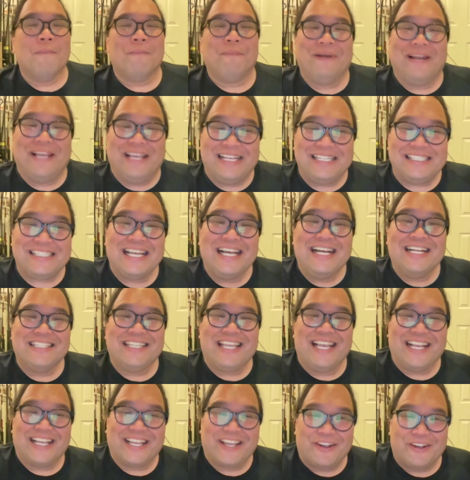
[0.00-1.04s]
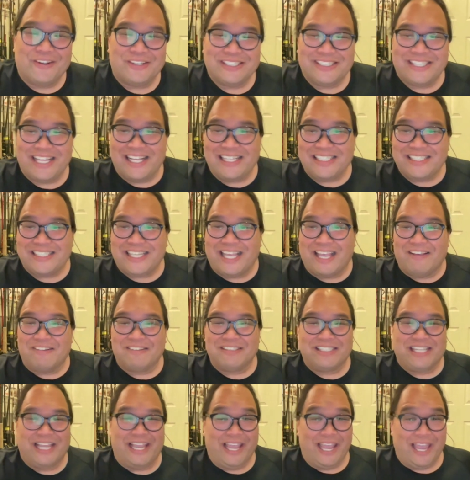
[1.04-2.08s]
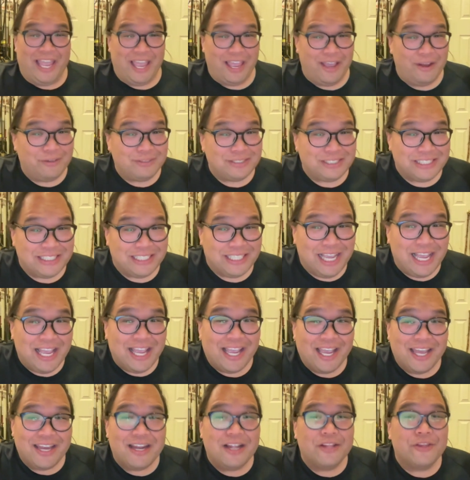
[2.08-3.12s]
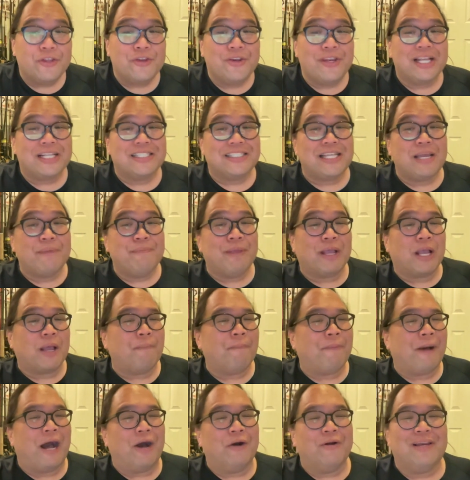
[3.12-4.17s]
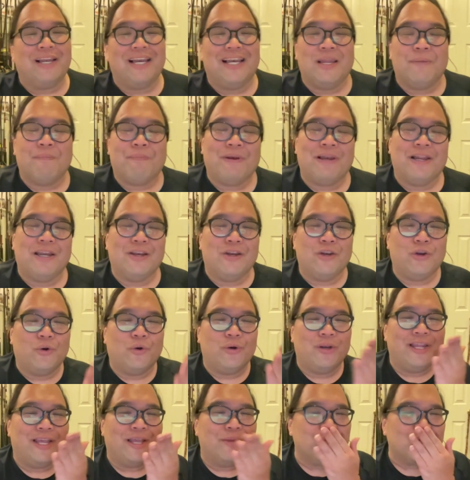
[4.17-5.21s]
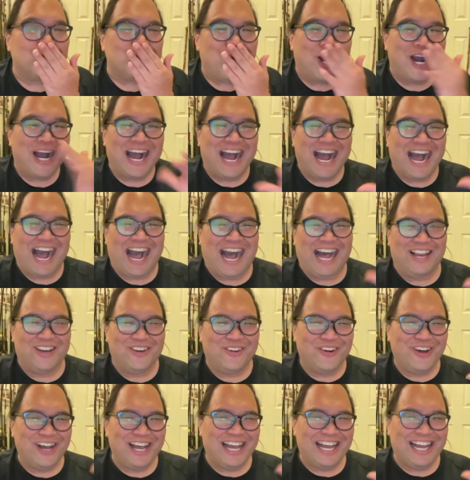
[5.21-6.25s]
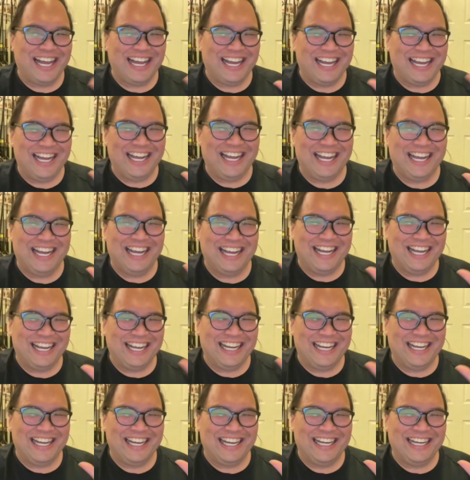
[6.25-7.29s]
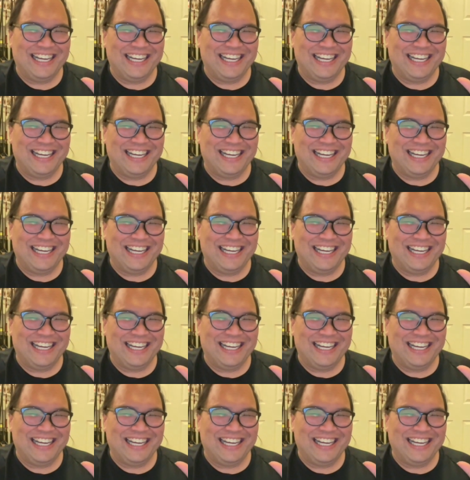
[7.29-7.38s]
Please take care, stay safe, stay healthy, and until next time, make a paulele palenon ole. Aloha.